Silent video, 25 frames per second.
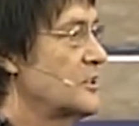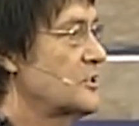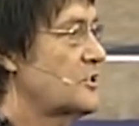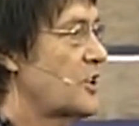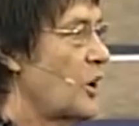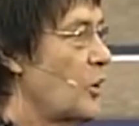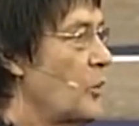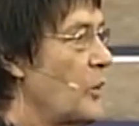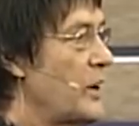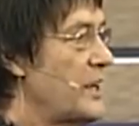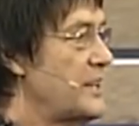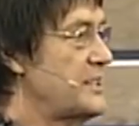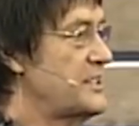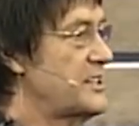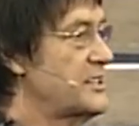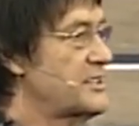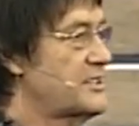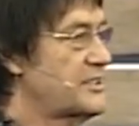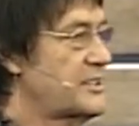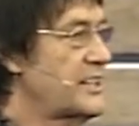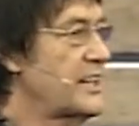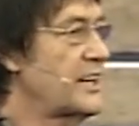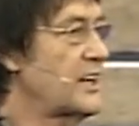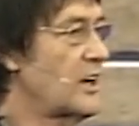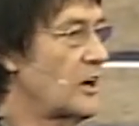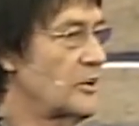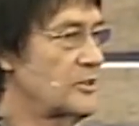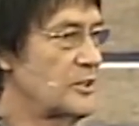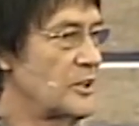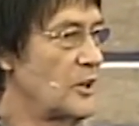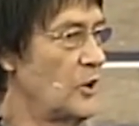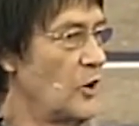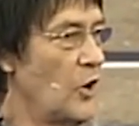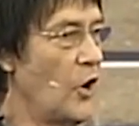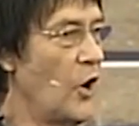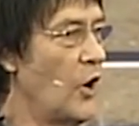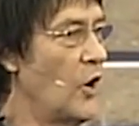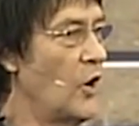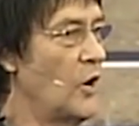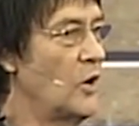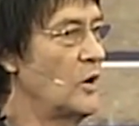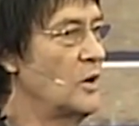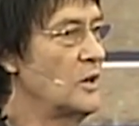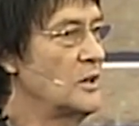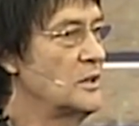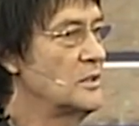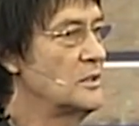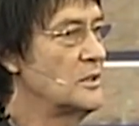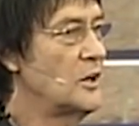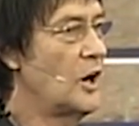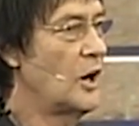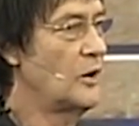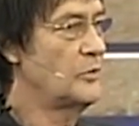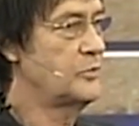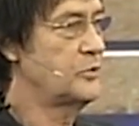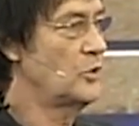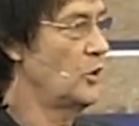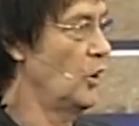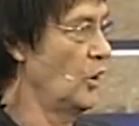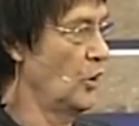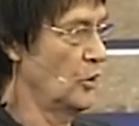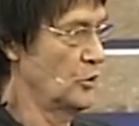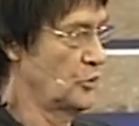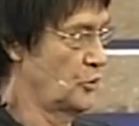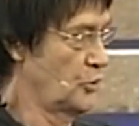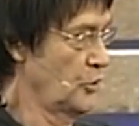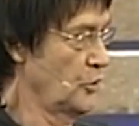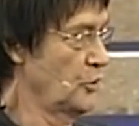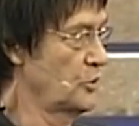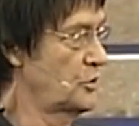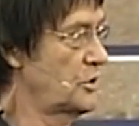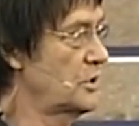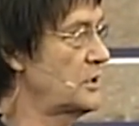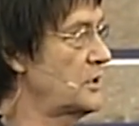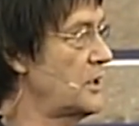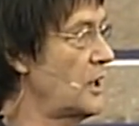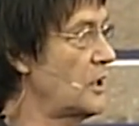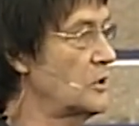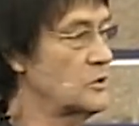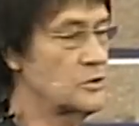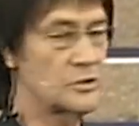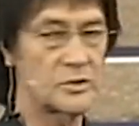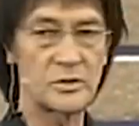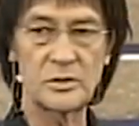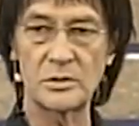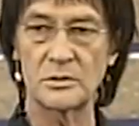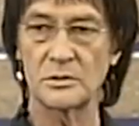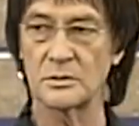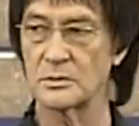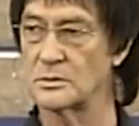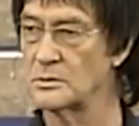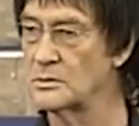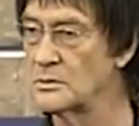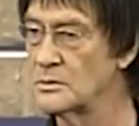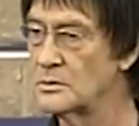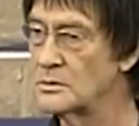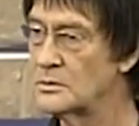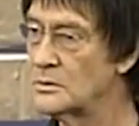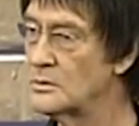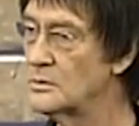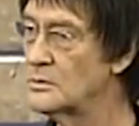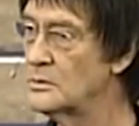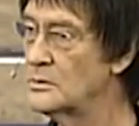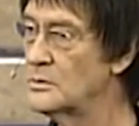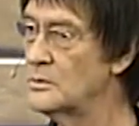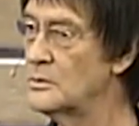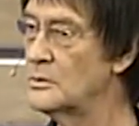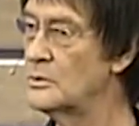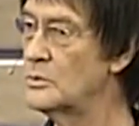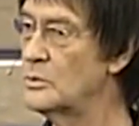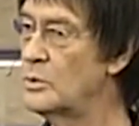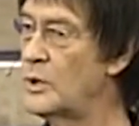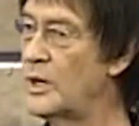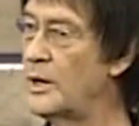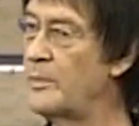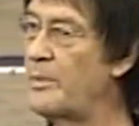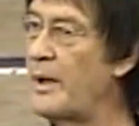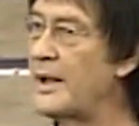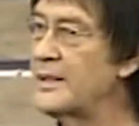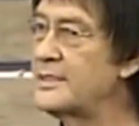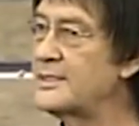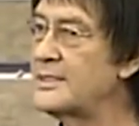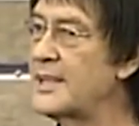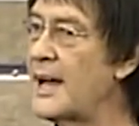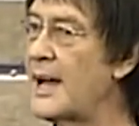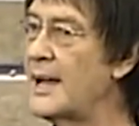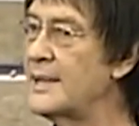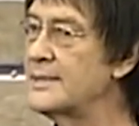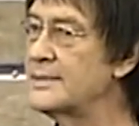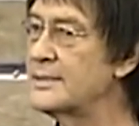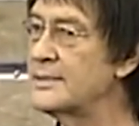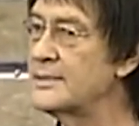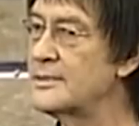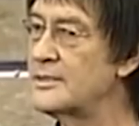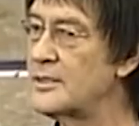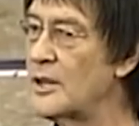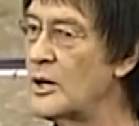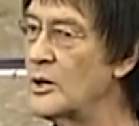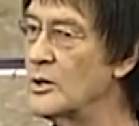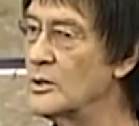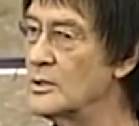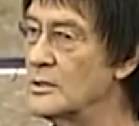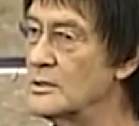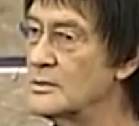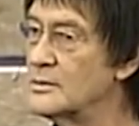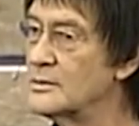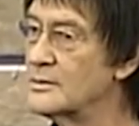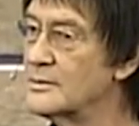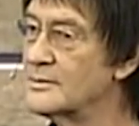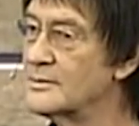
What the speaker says: So we just think of the law of all do's and don'ts. What about tithes and so?